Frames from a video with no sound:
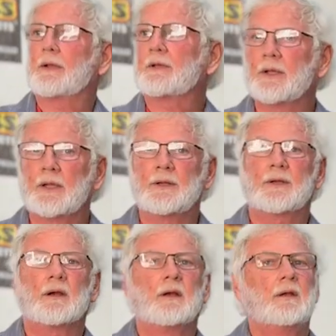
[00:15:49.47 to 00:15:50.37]
thing in
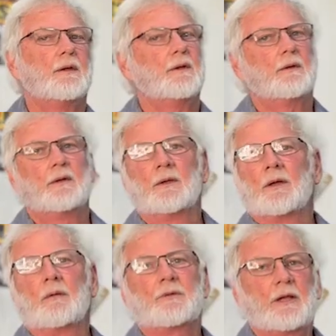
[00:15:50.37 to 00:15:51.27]
there.
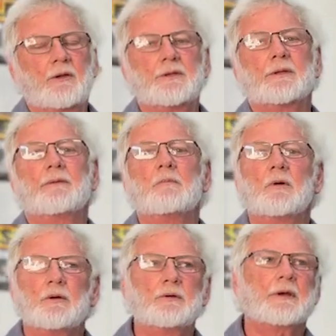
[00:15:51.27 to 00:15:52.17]
I'm telling you, the motor